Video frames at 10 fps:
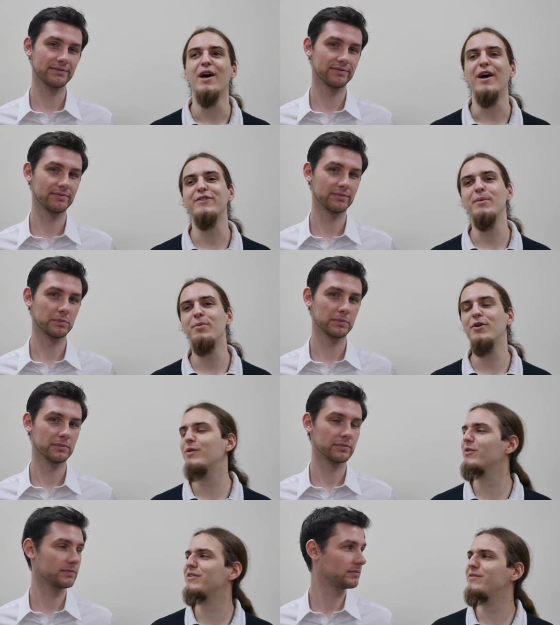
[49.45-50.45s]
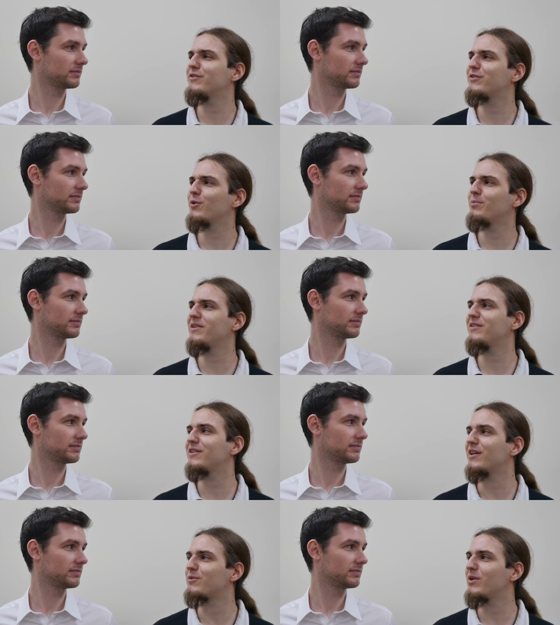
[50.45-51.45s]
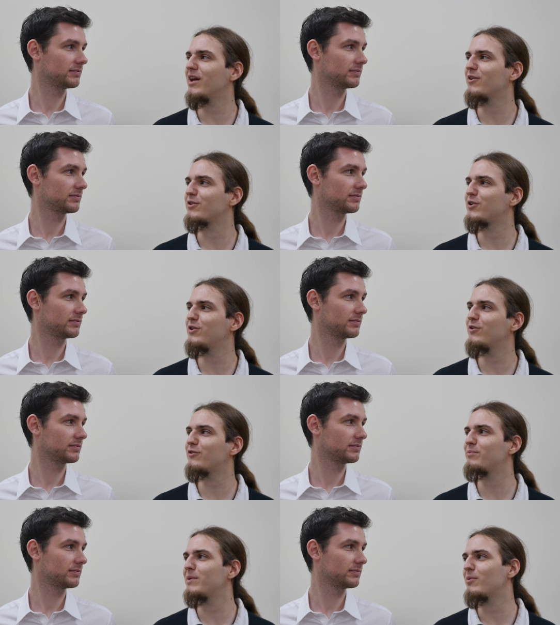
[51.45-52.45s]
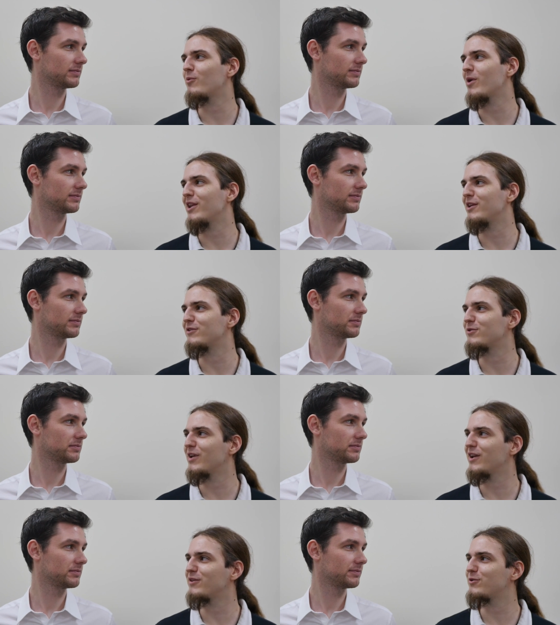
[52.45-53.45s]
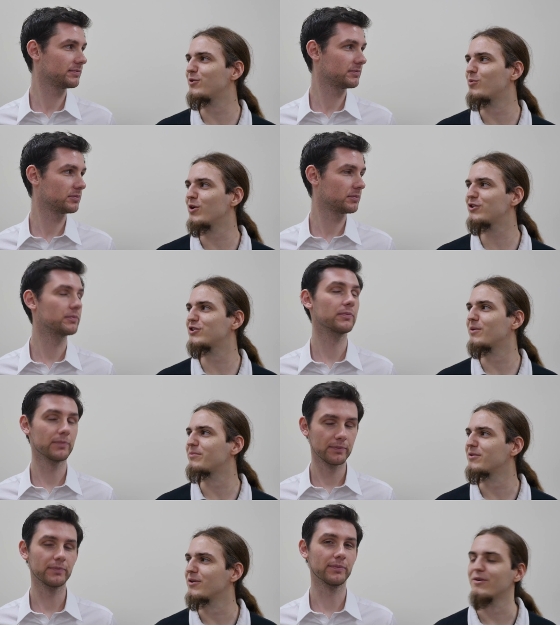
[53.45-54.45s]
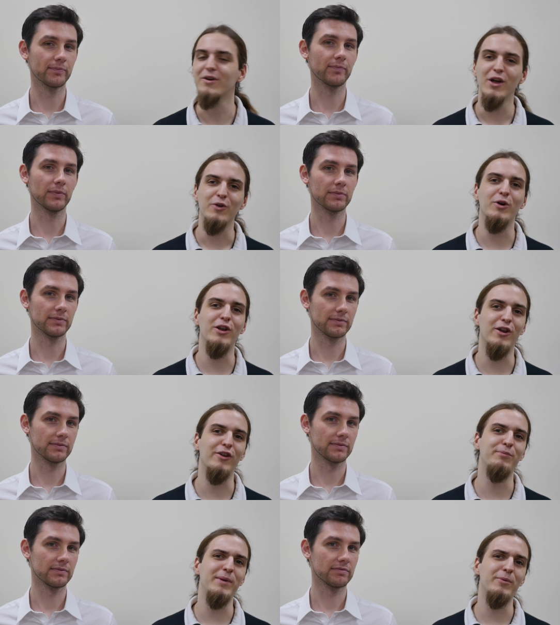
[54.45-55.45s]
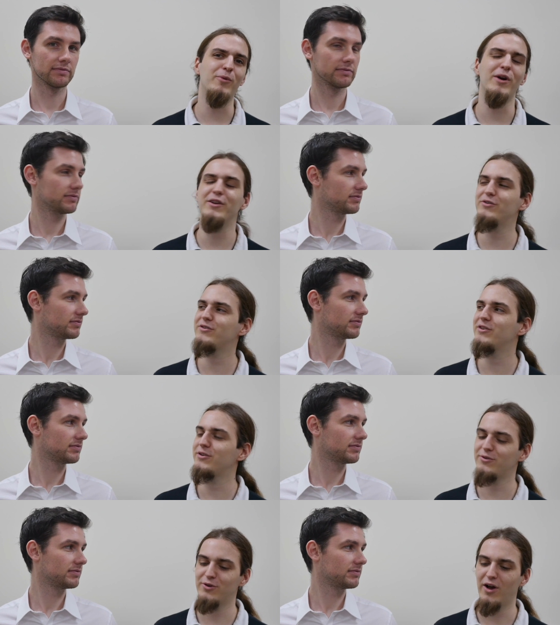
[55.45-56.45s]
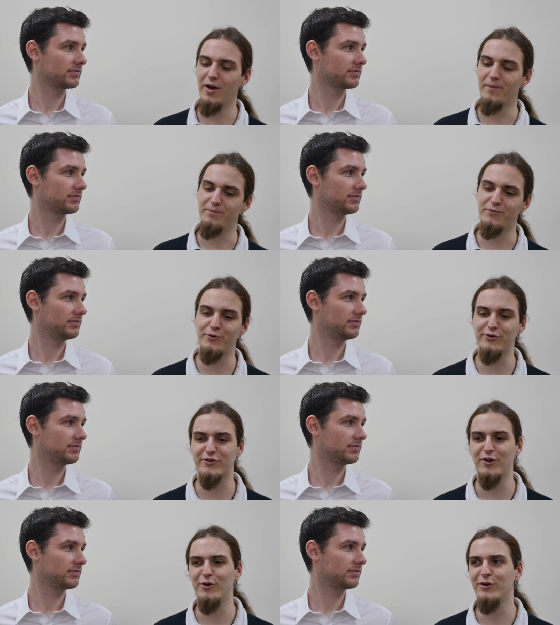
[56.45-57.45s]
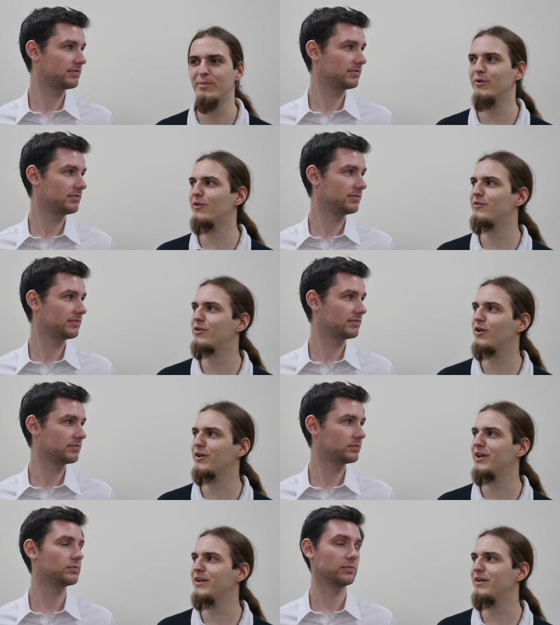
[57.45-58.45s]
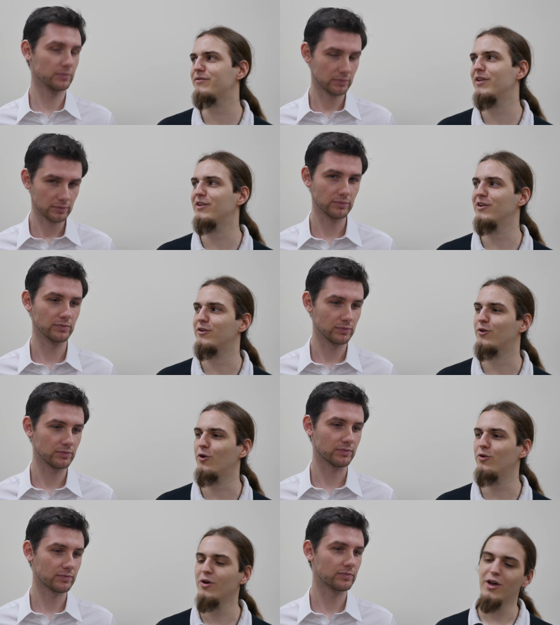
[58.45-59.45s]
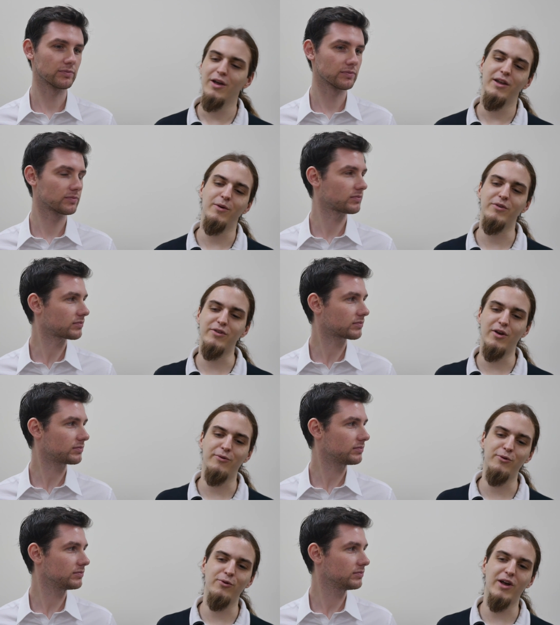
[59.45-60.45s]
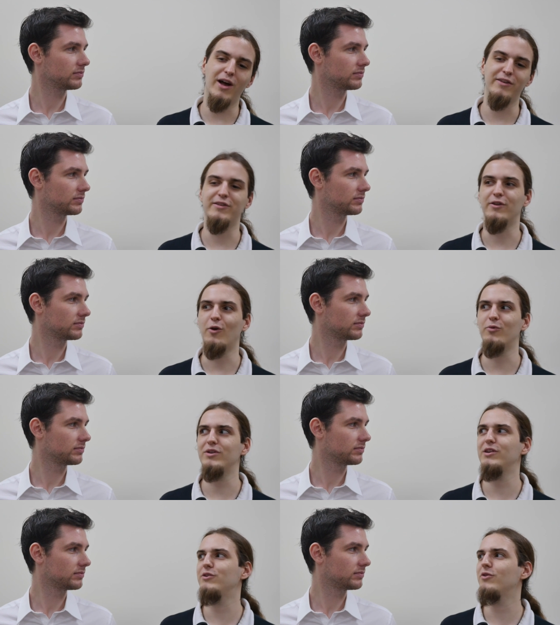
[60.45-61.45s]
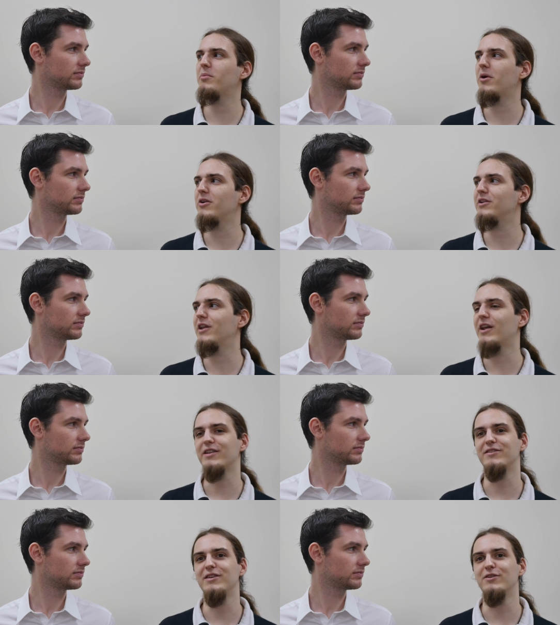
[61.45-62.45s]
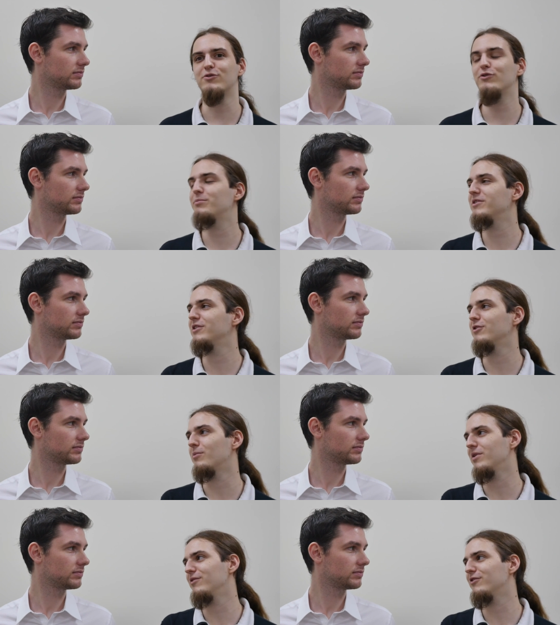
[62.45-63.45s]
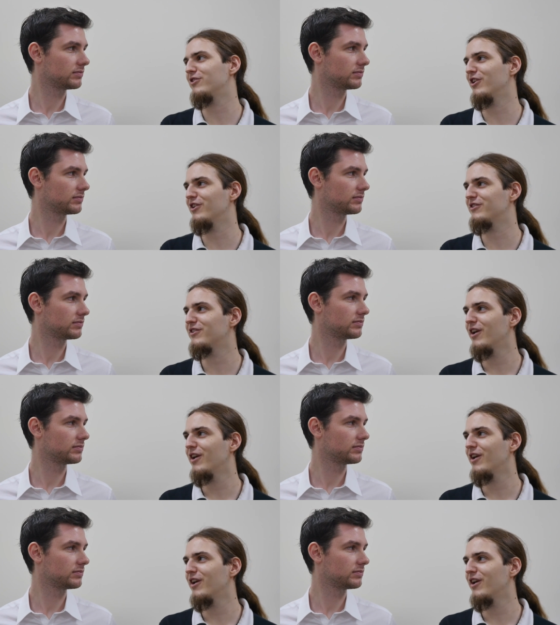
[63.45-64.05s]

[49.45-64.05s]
Speaker 1: at some point, it was even so busy that we had a queue of people waiting to get into the workshop. So quite a lot of people were interested to um, first learn about overclocking if they didn't know. And there was a few guys that already knew about it that had seen Trouffman in the previous years